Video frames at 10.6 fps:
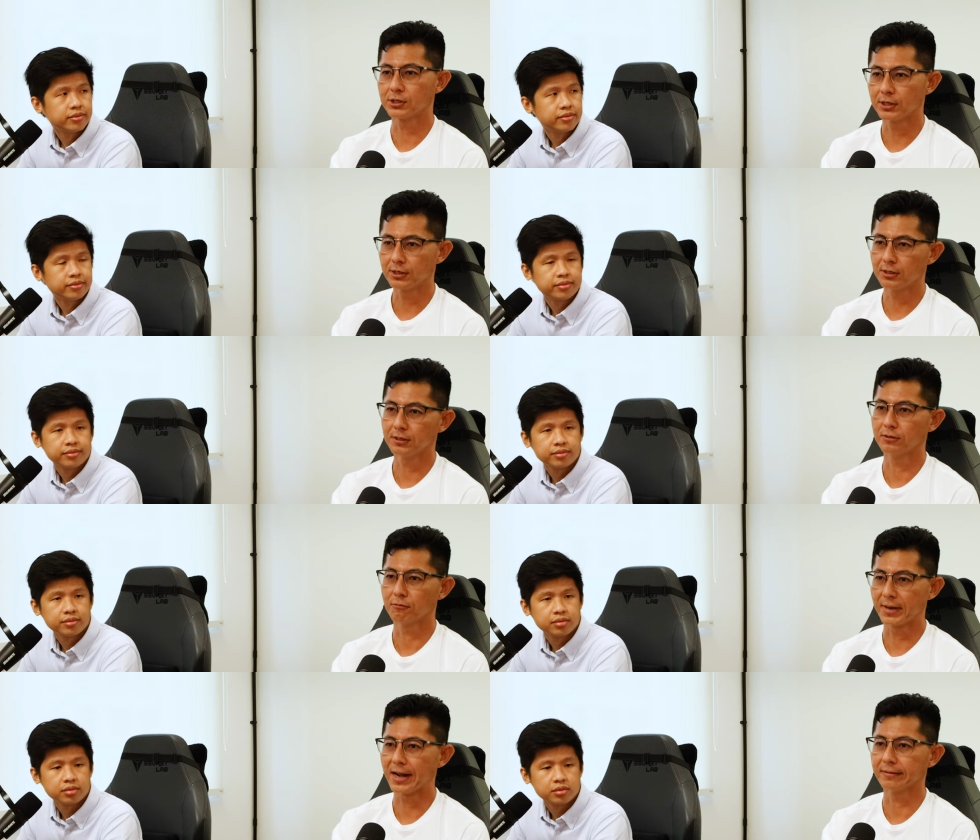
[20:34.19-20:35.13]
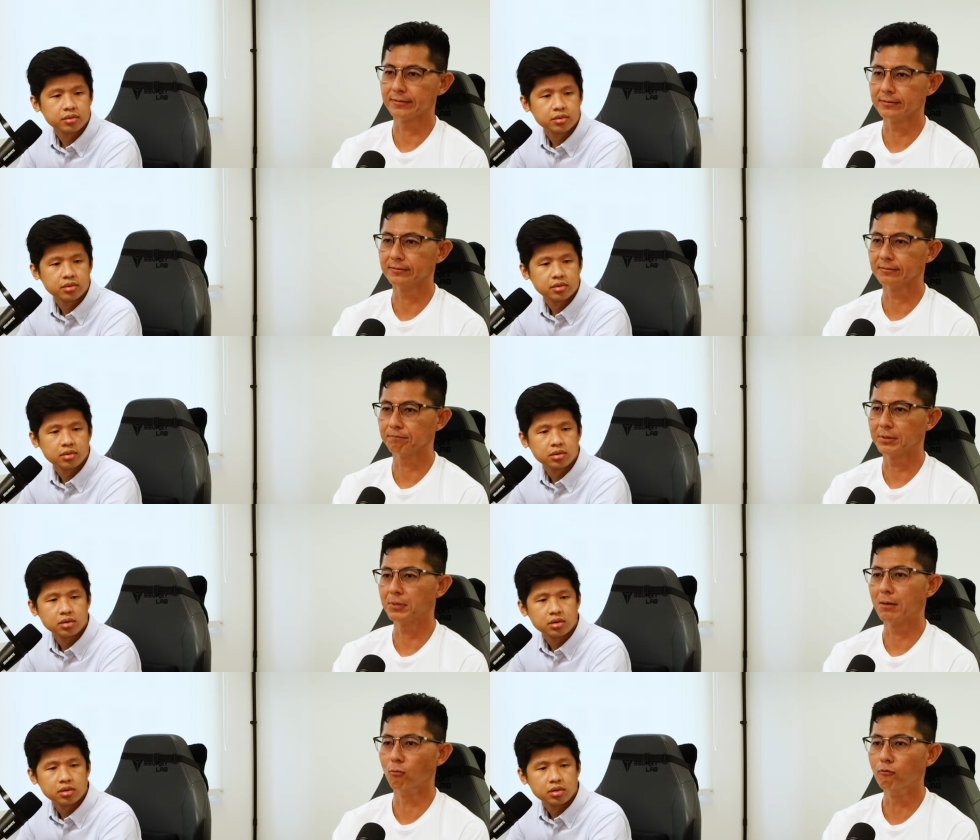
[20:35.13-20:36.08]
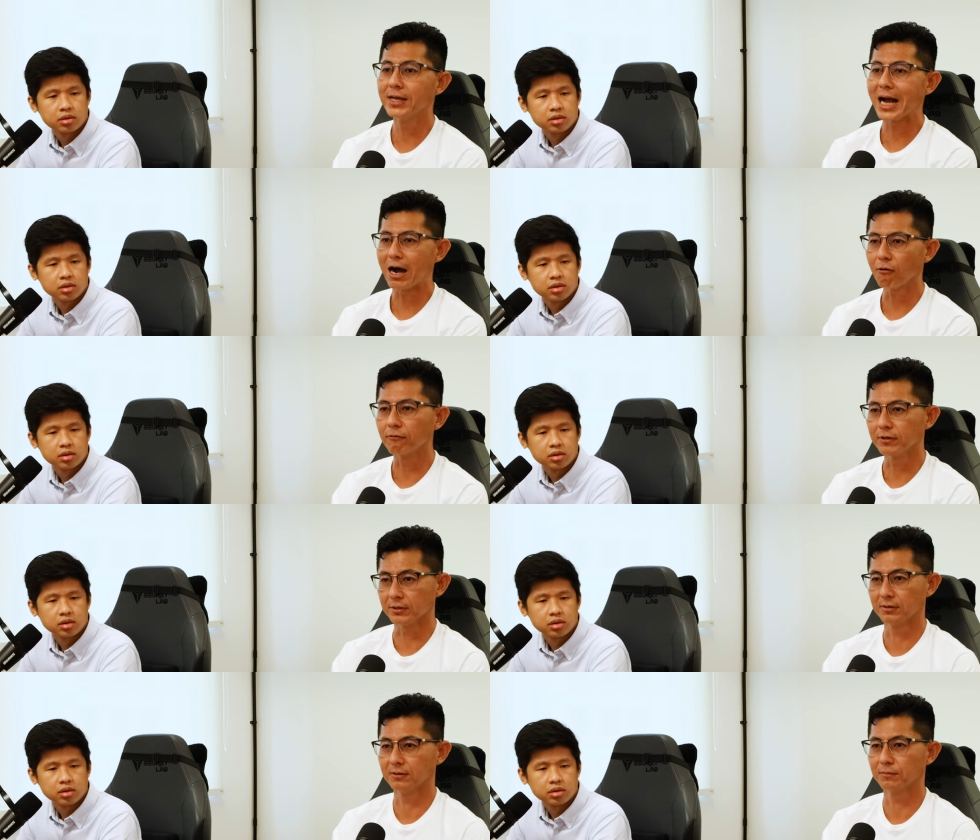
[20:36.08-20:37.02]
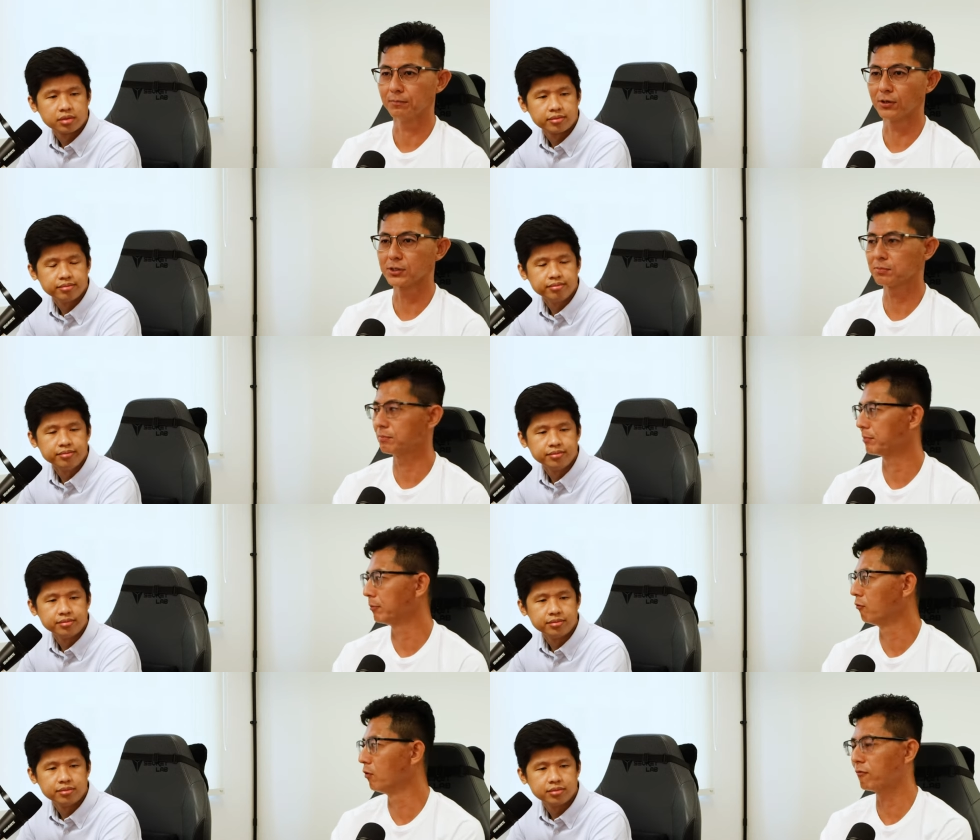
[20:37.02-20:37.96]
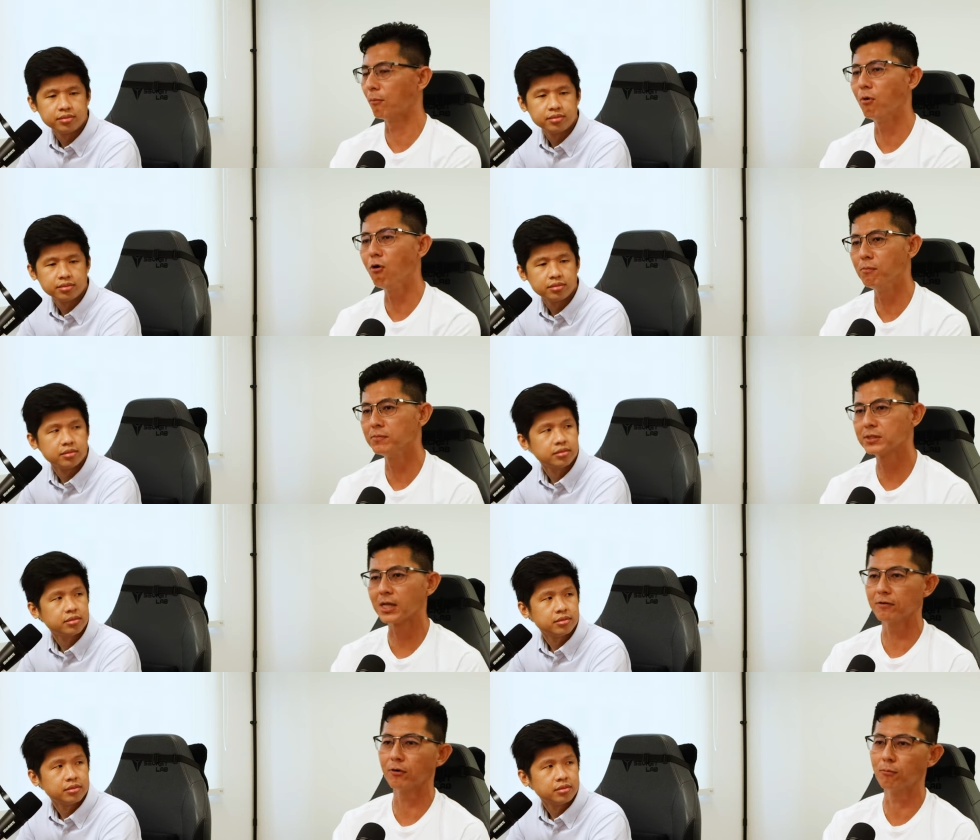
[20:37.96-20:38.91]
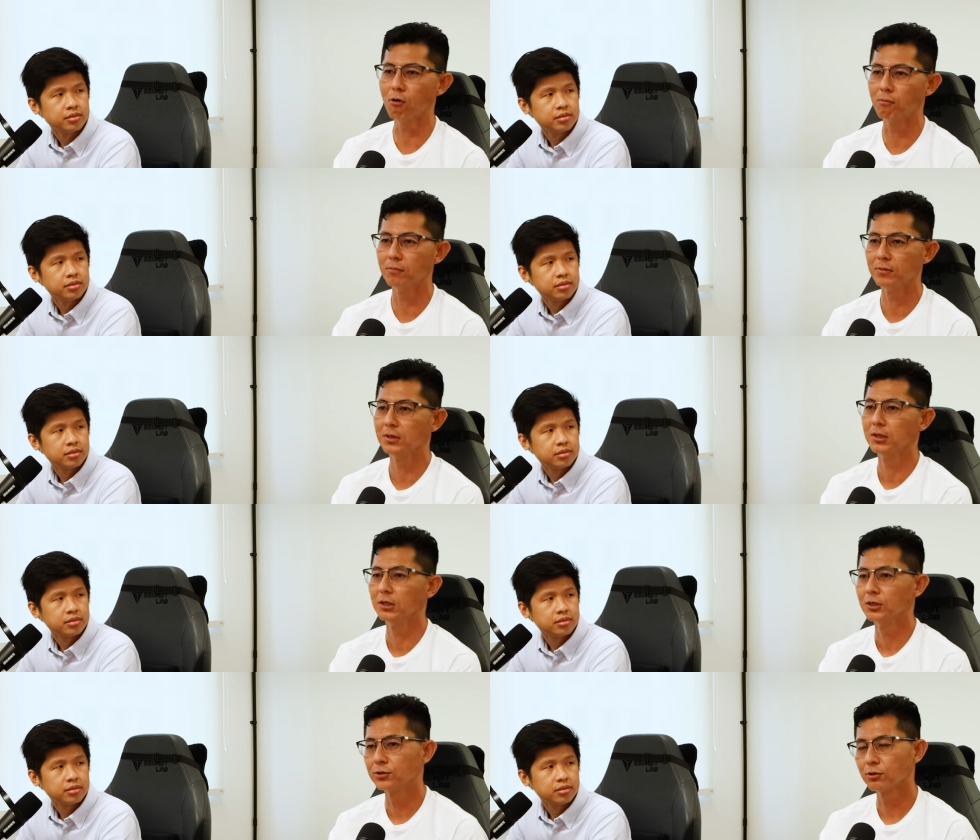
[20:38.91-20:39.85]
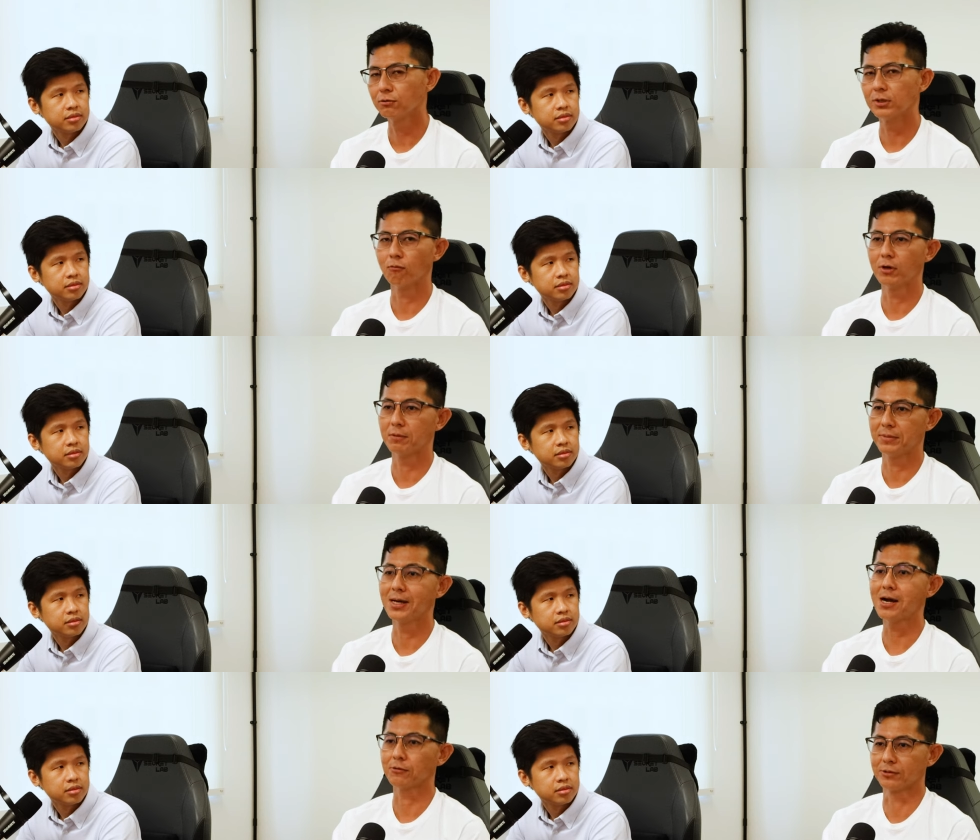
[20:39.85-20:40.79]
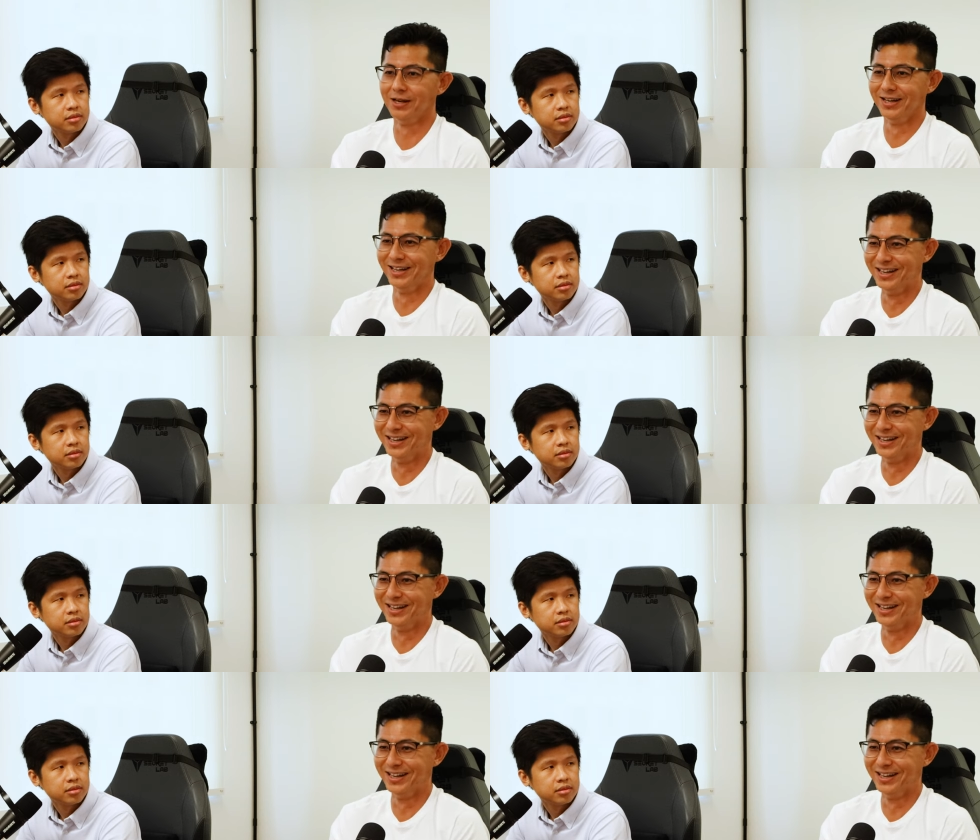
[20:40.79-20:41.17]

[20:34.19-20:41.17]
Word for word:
Speaker 1: City, yeah. Manhattan, people yeah. are moving out of it. Yeah. Because mm. people work from home, study from home, mm-hmm. so they want a bigger house.